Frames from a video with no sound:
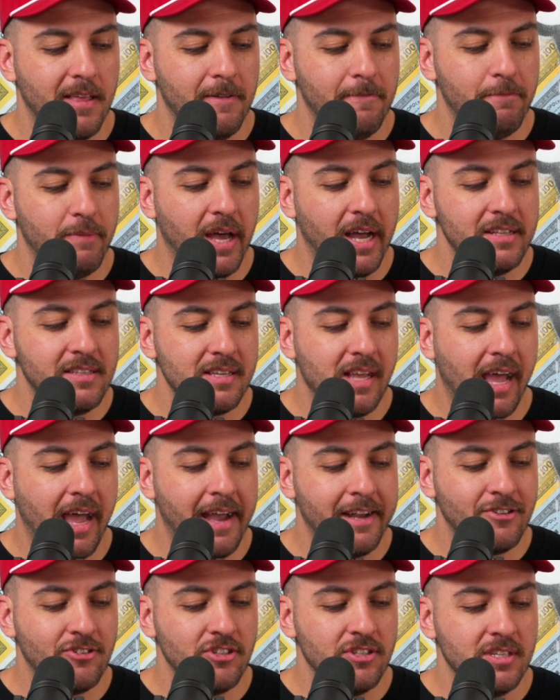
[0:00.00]
That's
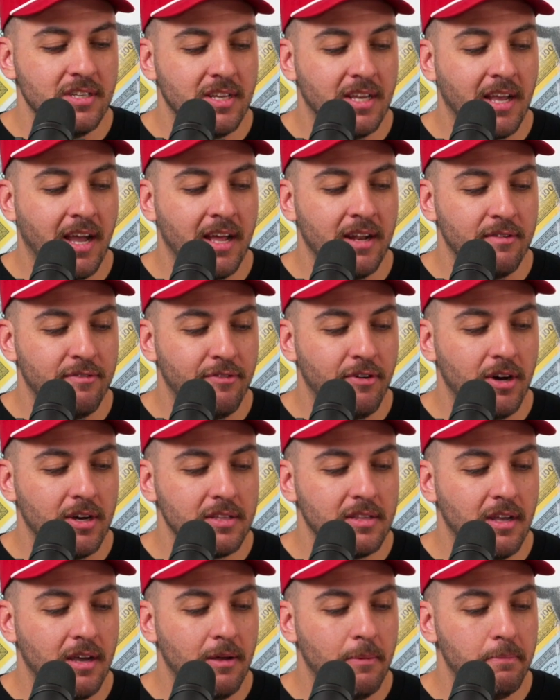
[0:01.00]
actually kind of
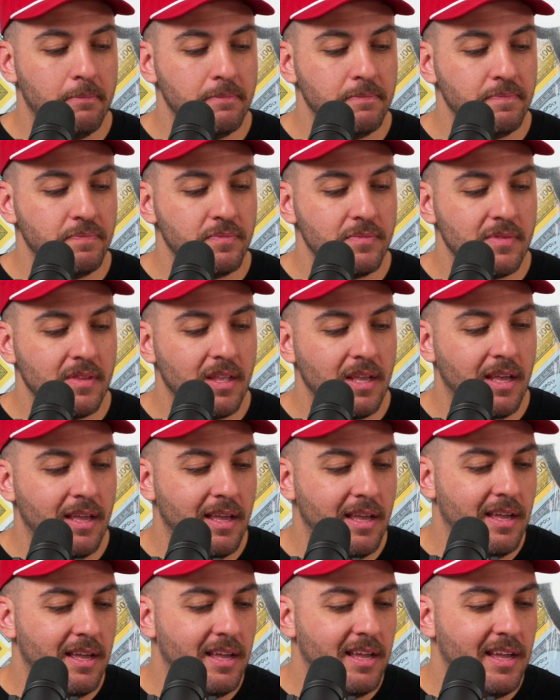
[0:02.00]
fucked up.
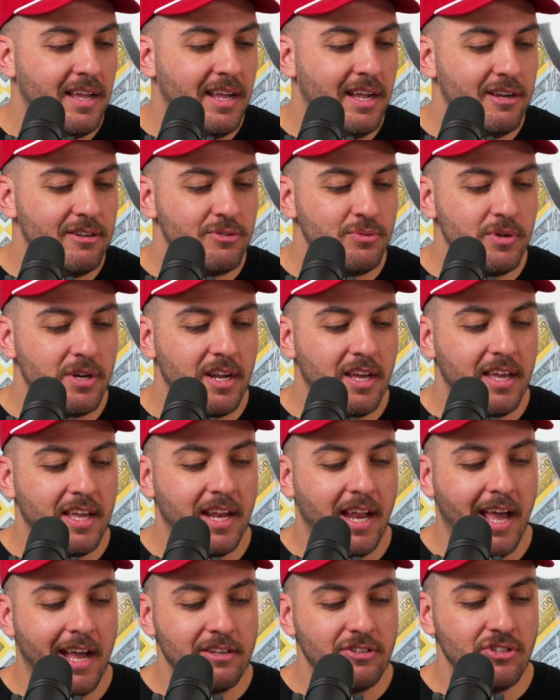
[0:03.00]
Here's what it can
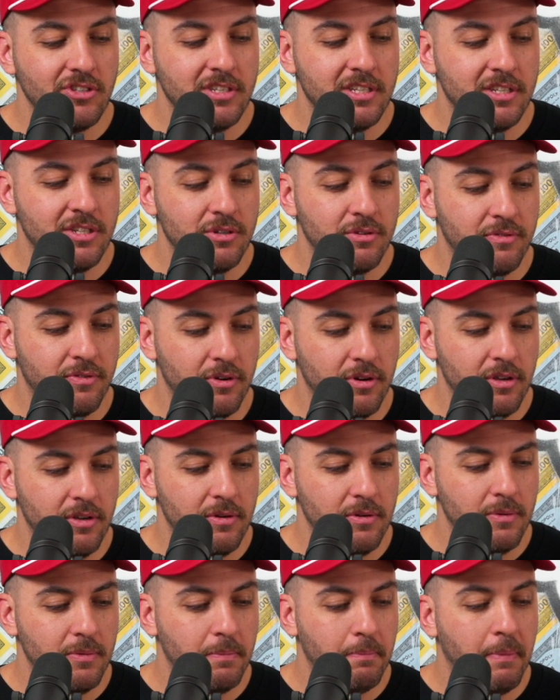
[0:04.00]
actually do for
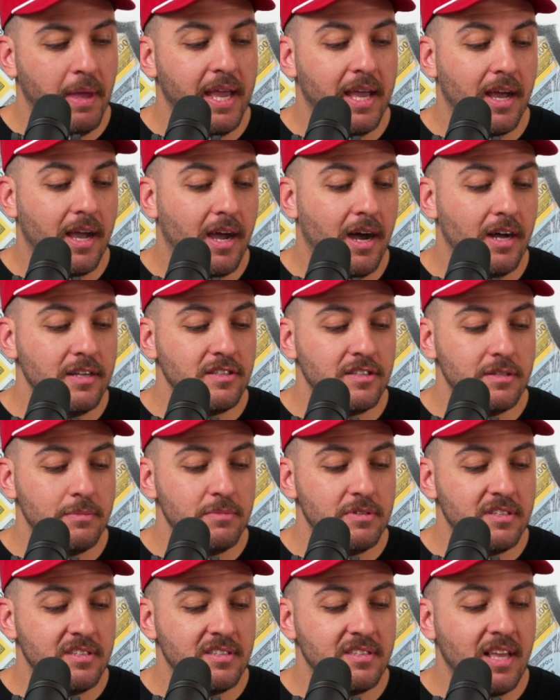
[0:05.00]
you. Make a custom
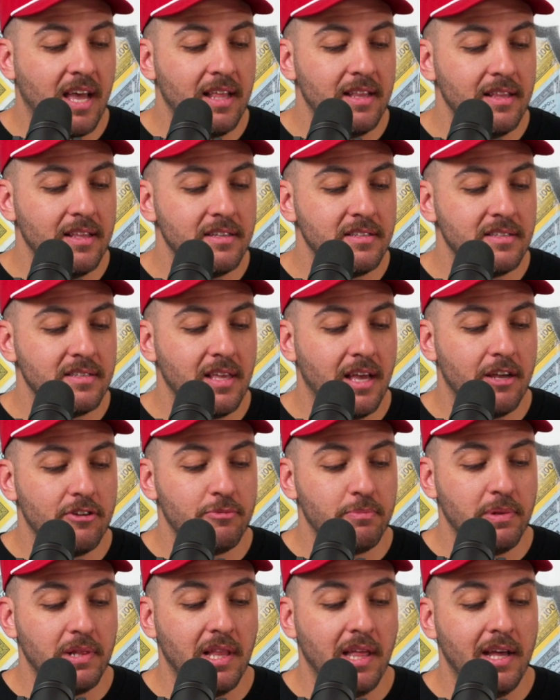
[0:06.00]
set list /
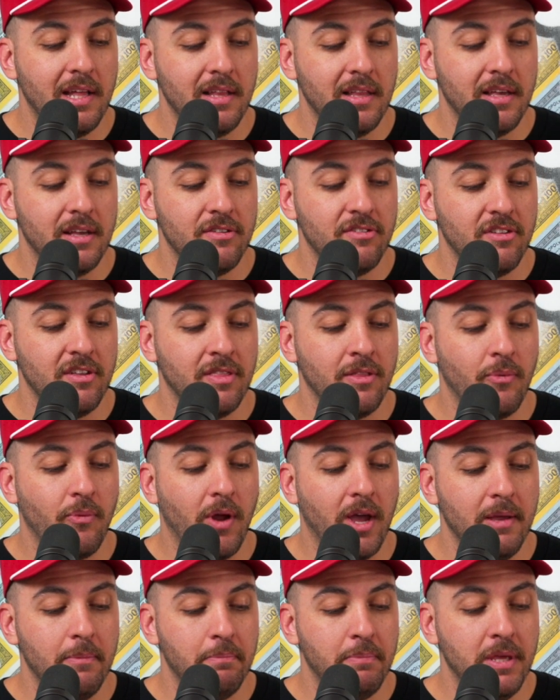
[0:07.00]
playlist in the
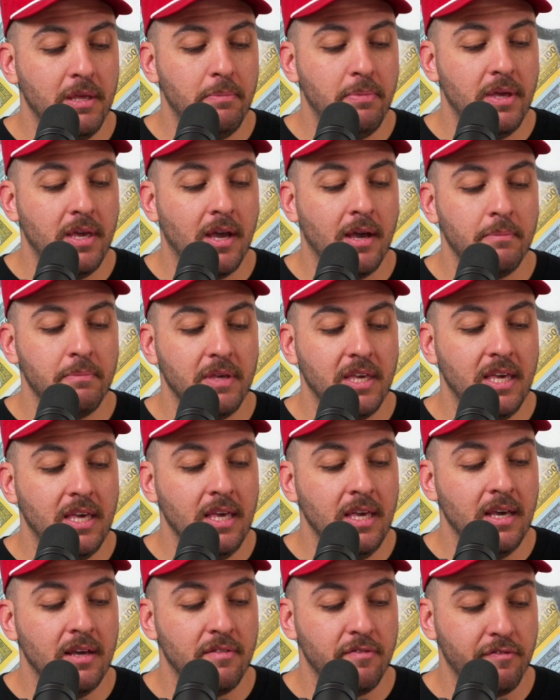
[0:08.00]
right BPM,
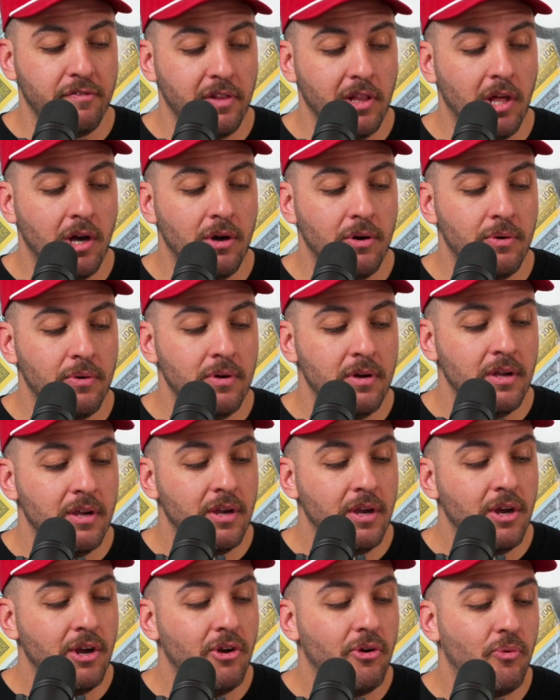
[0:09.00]
key, and flow.
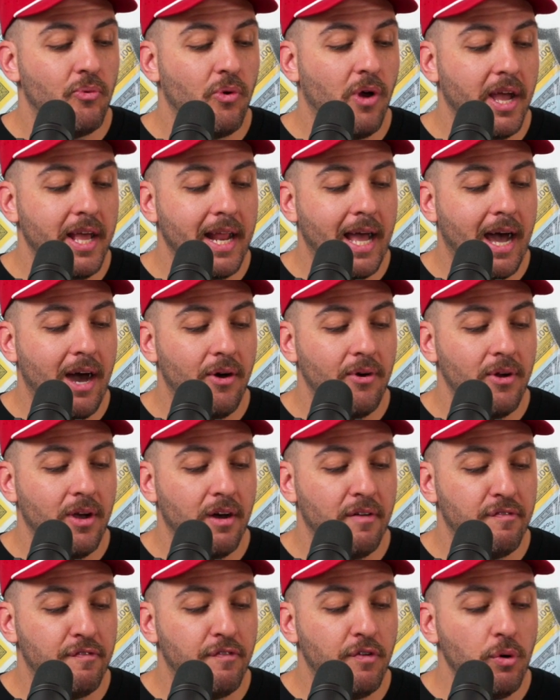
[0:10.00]
Write out a
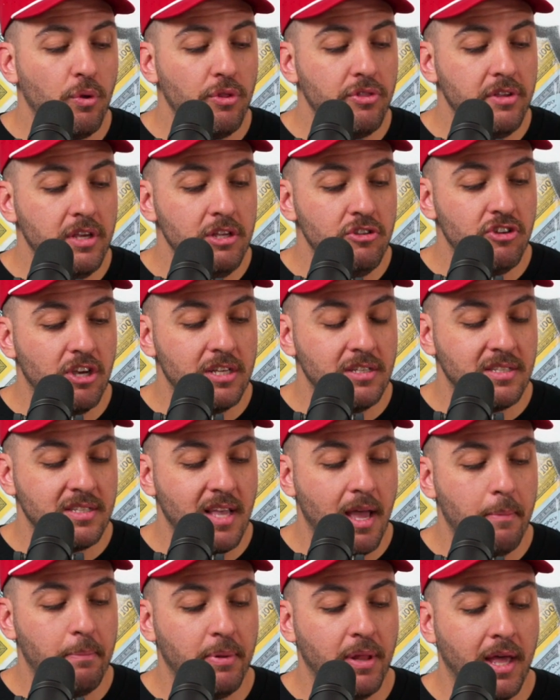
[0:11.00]
full DJ
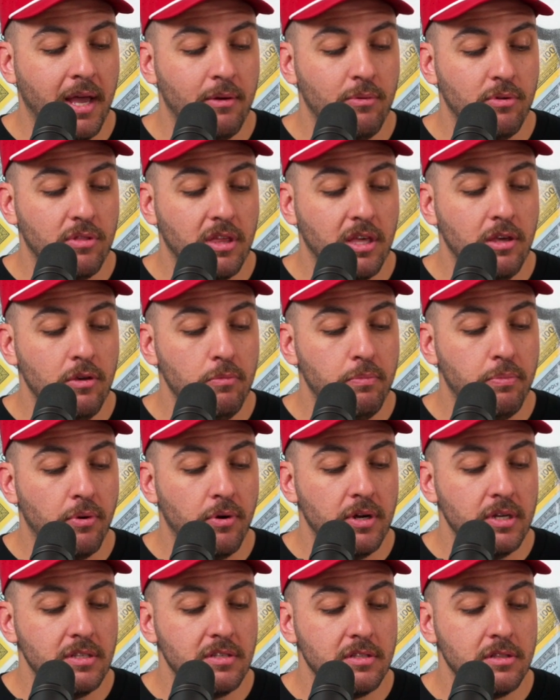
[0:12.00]
set plan with cue
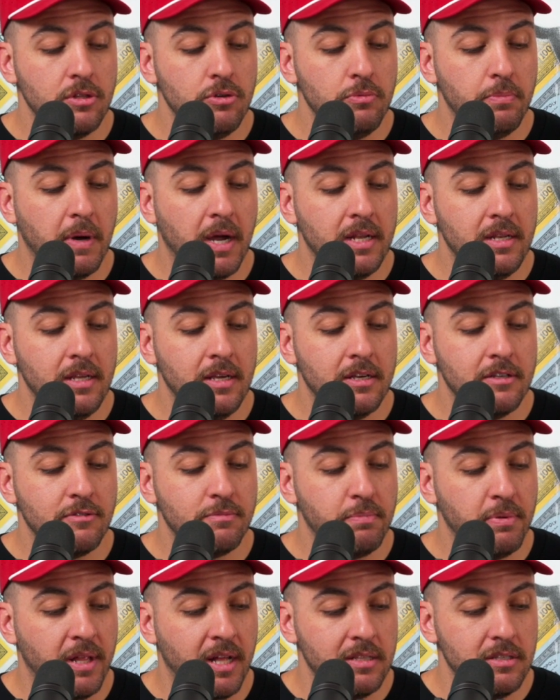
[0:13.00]
points, loop ideas,
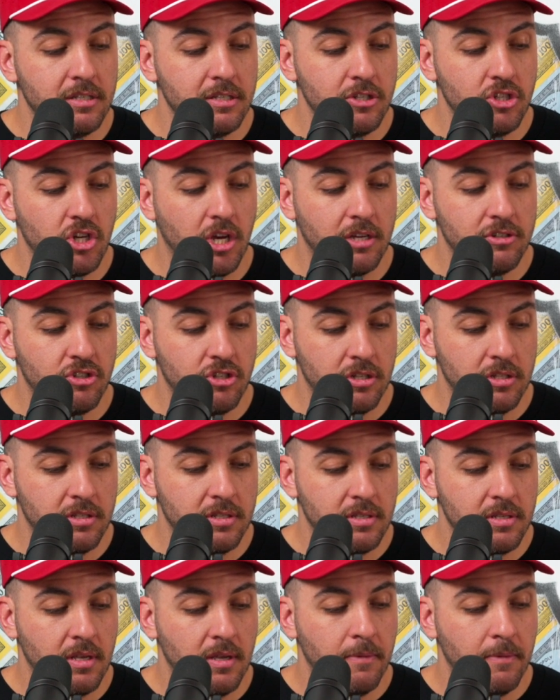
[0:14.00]
blend suggestions.